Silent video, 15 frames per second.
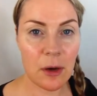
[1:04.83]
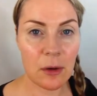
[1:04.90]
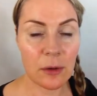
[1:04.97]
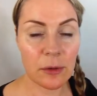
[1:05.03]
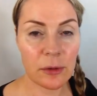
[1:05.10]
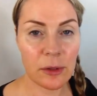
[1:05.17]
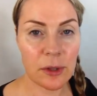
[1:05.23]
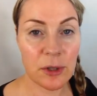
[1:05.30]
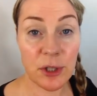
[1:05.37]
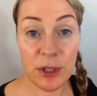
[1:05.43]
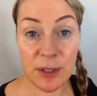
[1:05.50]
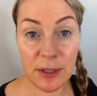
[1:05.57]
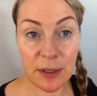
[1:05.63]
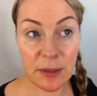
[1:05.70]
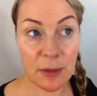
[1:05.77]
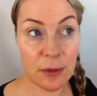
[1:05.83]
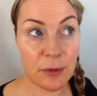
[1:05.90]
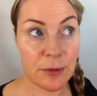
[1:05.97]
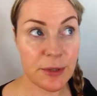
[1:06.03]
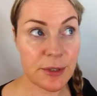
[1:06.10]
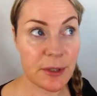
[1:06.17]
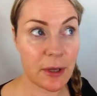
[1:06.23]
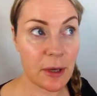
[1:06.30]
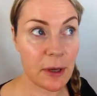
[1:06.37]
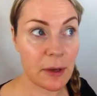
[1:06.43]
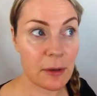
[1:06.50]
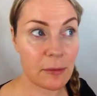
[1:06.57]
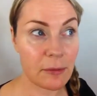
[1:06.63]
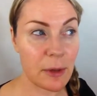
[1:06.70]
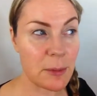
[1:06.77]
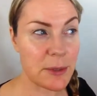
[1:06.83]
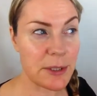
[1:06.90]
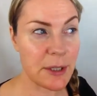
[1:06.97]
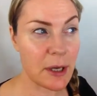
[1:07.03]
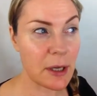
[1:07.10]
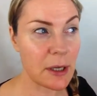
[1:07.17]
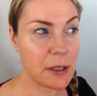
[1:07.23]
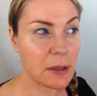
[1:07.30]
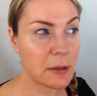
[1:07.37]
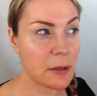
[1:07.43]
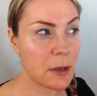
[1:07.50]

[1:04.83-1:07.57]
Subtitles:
on Shiseido's website.